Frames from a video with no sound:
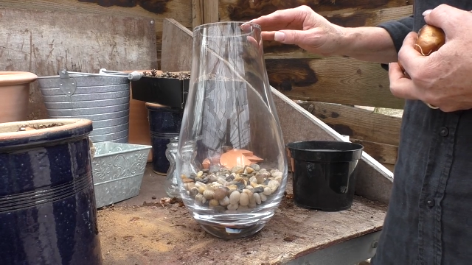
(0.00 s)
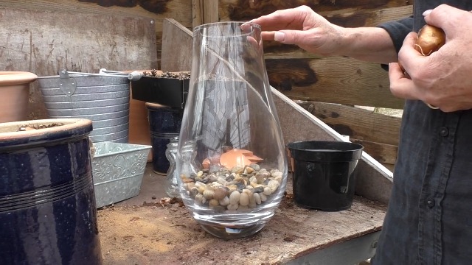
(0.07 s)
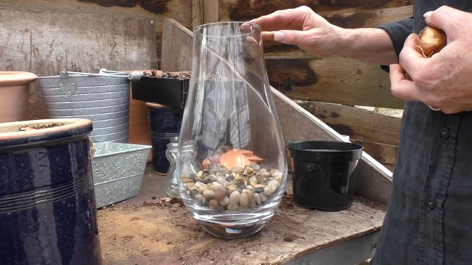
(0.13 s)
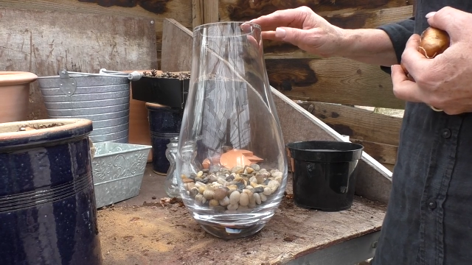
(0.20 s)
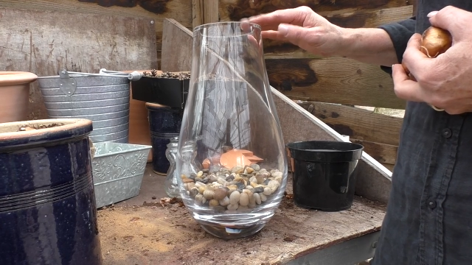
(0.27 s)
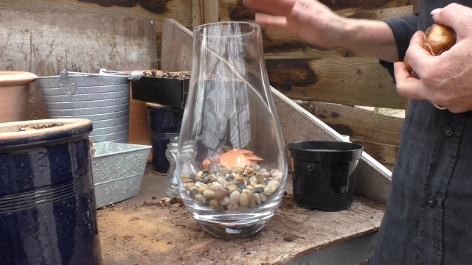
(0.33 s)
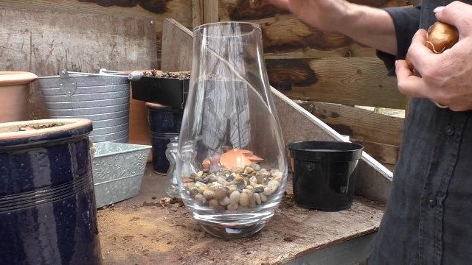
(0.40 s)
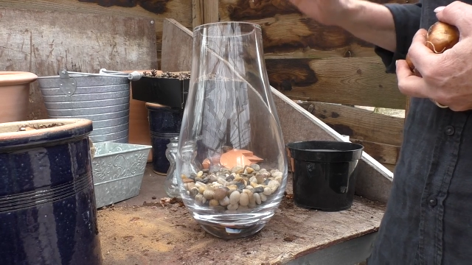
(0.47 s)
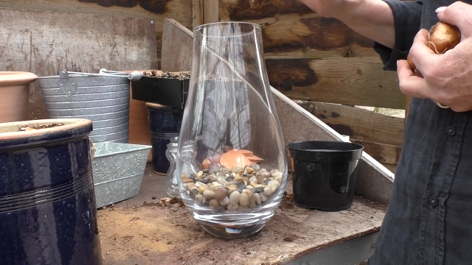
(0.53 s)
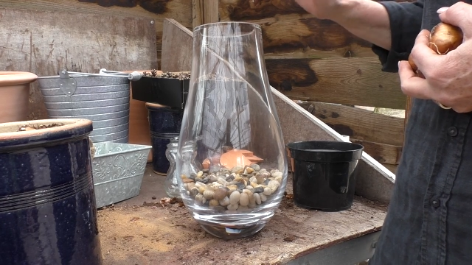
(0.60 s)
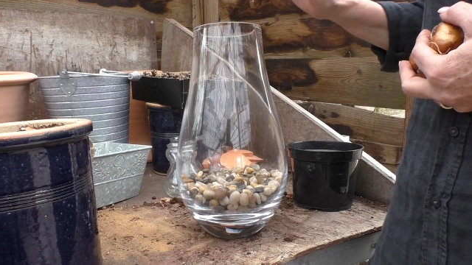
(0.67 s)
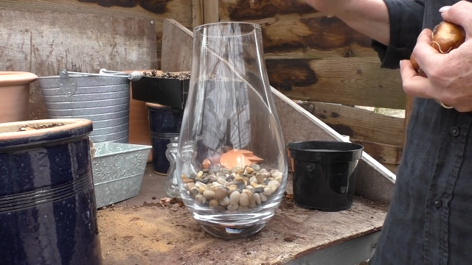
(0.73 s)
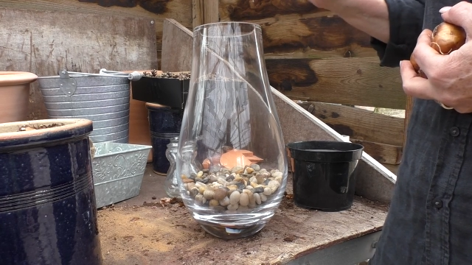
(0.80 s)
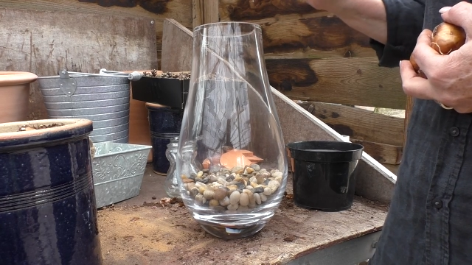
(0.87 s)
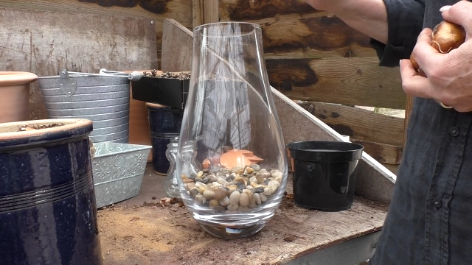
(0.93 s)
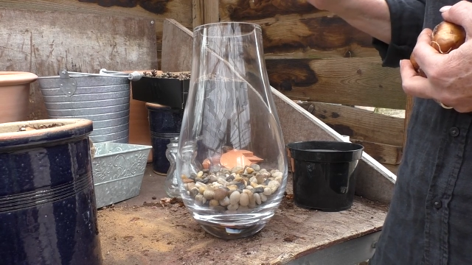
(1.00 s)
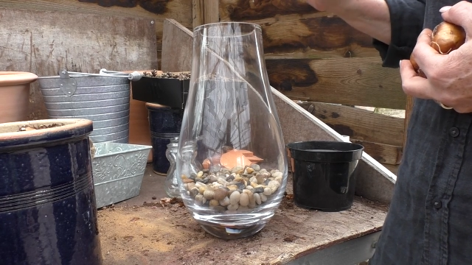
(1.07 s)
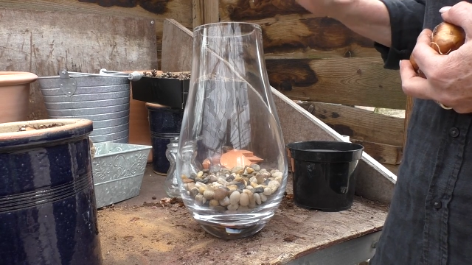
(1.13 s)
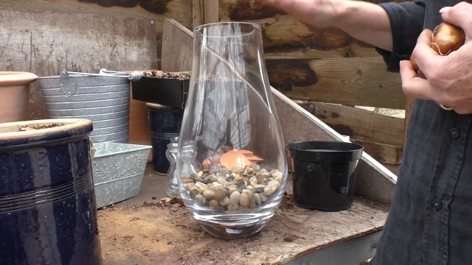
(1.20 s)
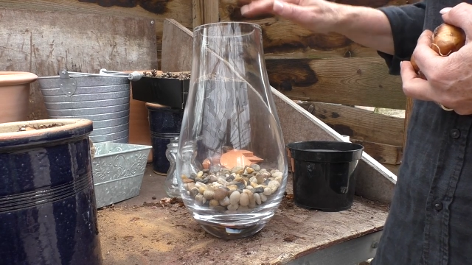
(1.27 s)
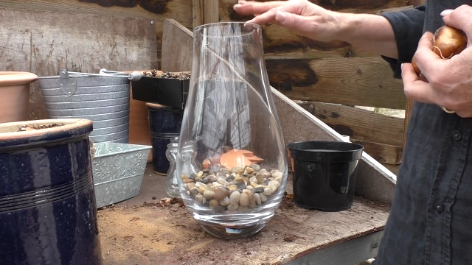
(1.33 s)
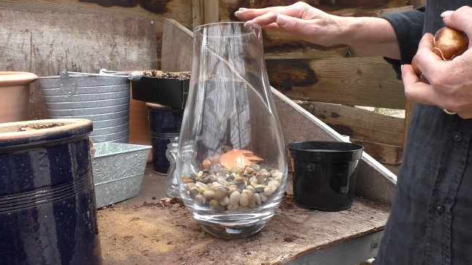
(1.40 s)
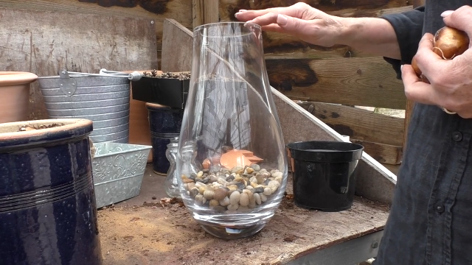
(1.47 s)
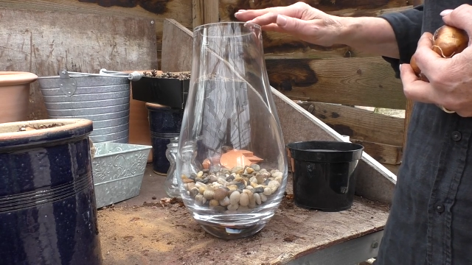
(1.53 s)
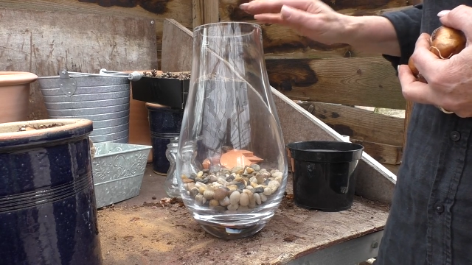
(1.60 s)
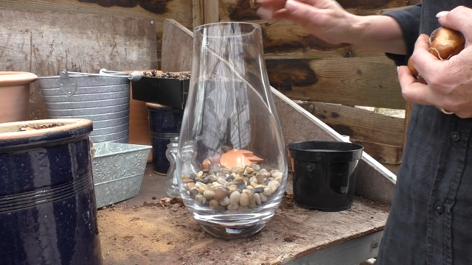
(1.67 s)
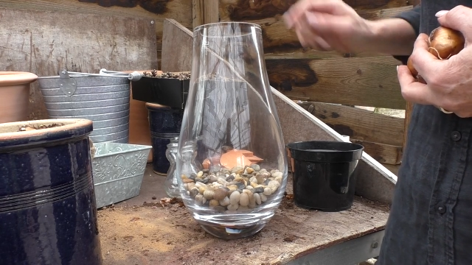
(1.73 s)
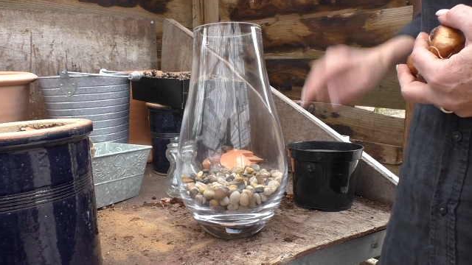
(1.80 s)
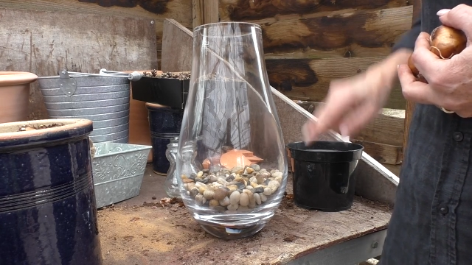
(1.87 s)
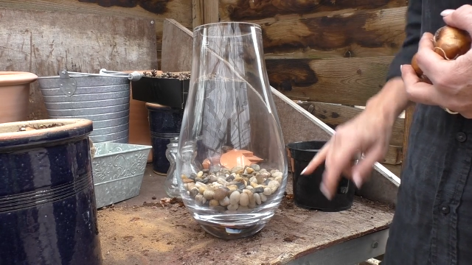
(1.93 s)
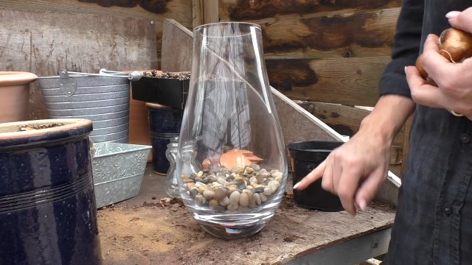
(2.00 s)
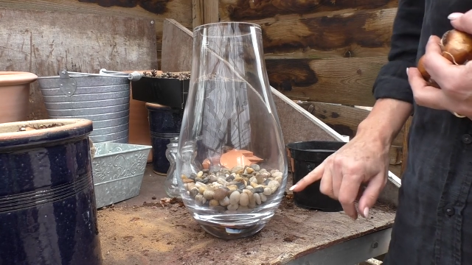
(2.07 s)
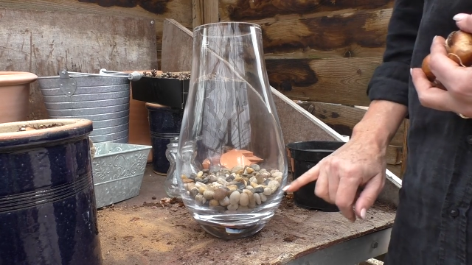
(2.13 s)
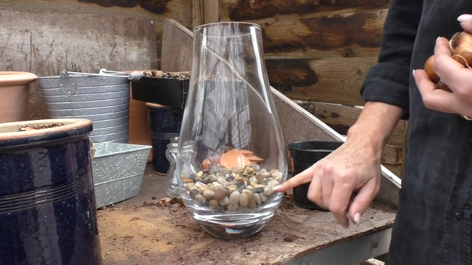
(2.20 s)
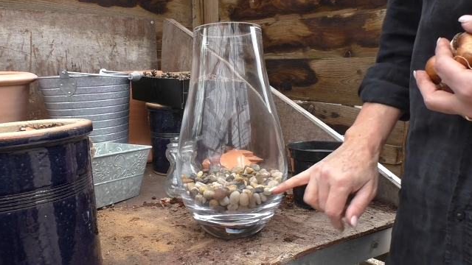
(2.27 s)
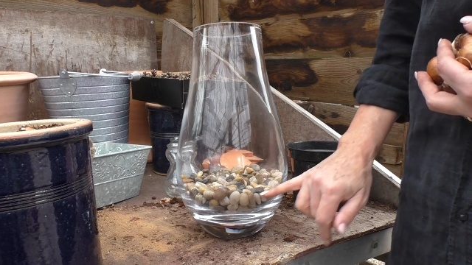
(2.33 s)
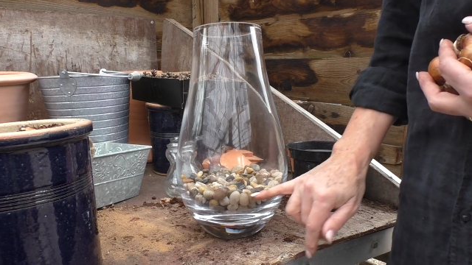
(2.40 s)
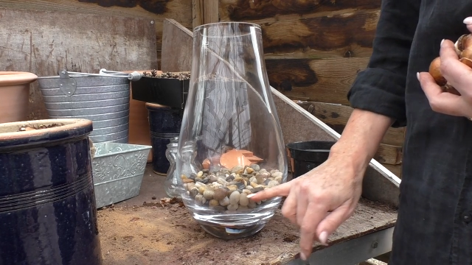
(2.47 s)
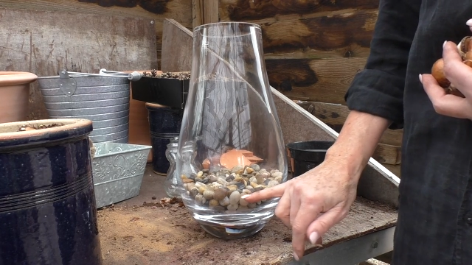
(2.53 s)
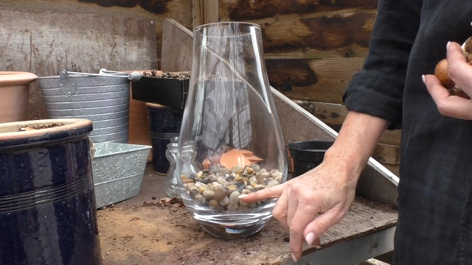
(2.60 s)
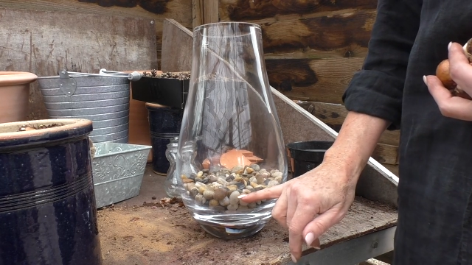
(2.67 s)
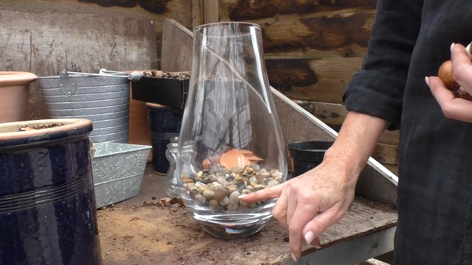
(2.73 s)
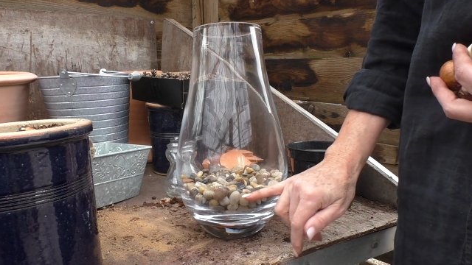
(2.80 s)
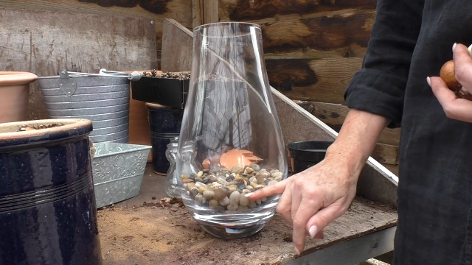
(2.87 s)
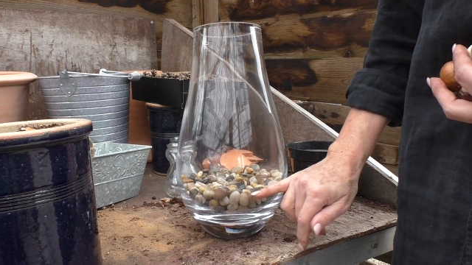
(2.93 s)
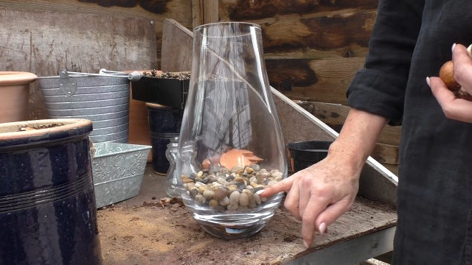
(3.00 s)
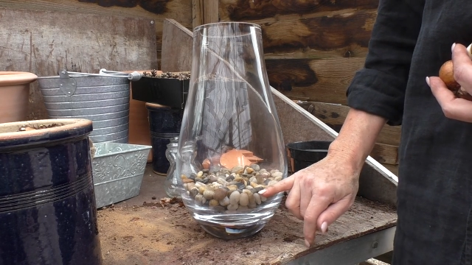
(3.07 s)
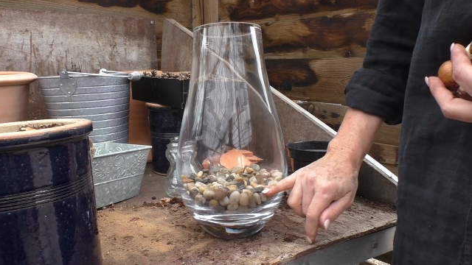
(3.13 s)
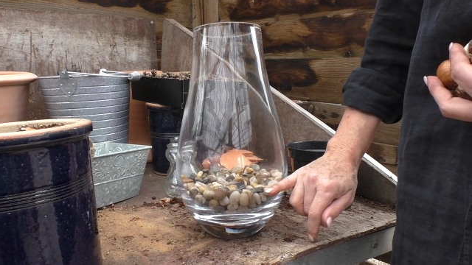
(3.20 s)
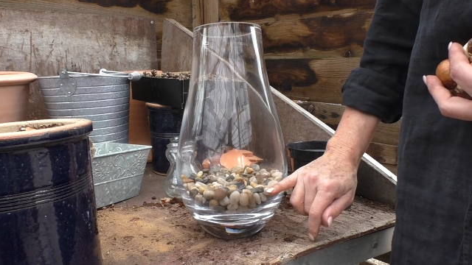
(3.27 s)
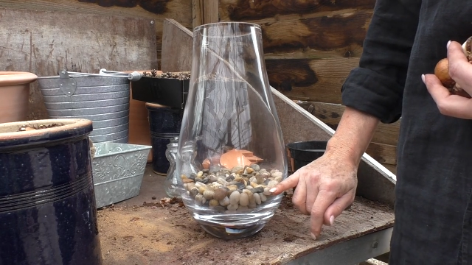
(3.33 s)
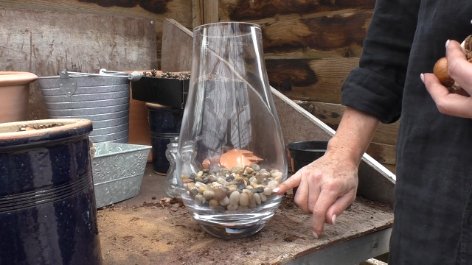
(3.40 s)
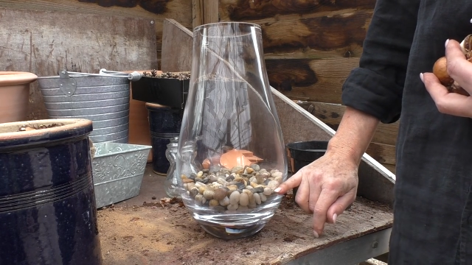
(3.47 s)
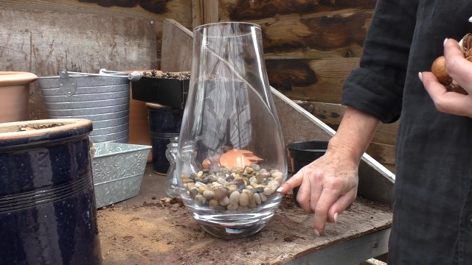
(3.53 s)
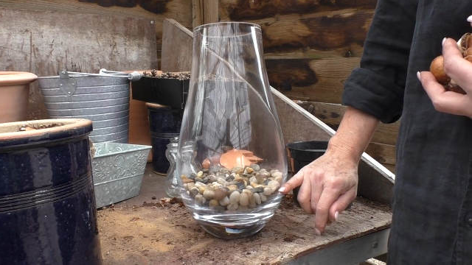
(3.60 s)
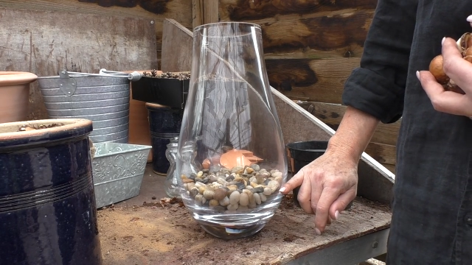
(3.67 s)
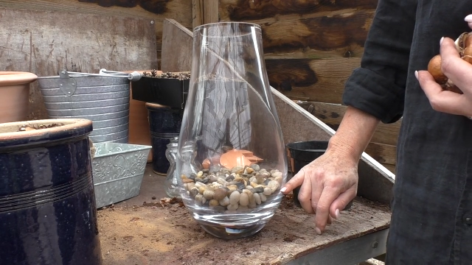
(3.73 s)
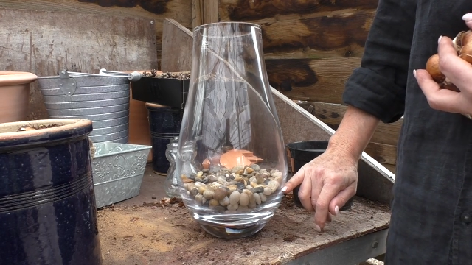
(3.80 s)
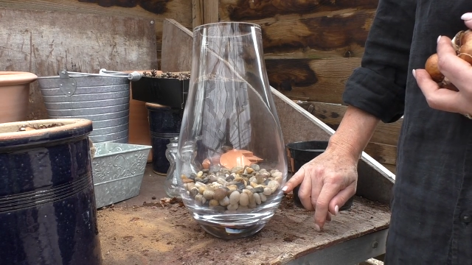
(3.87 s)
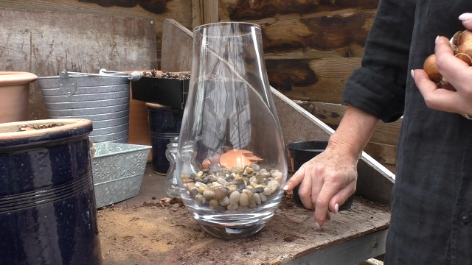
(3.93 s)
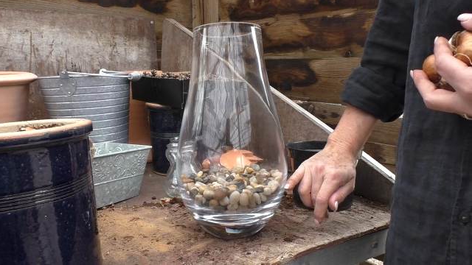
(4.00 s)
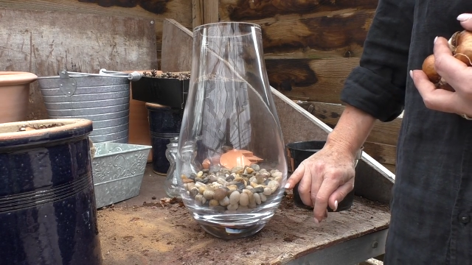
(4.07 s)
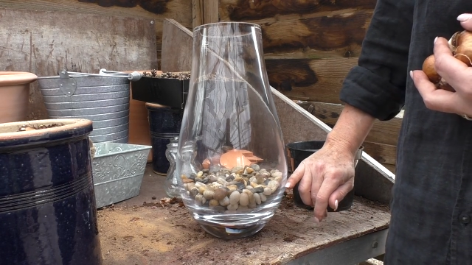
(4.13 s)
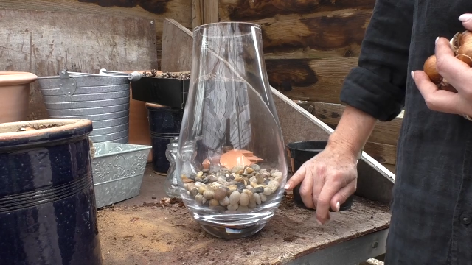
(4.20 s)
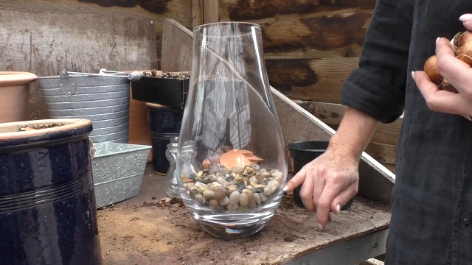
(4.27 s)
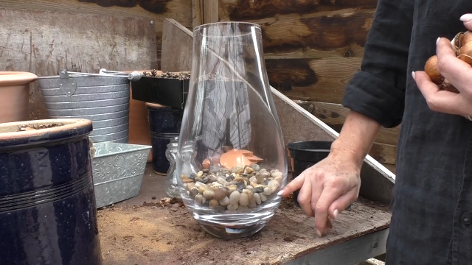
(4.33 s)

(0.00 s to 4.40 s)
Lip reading: Nobody's mouth can be seen.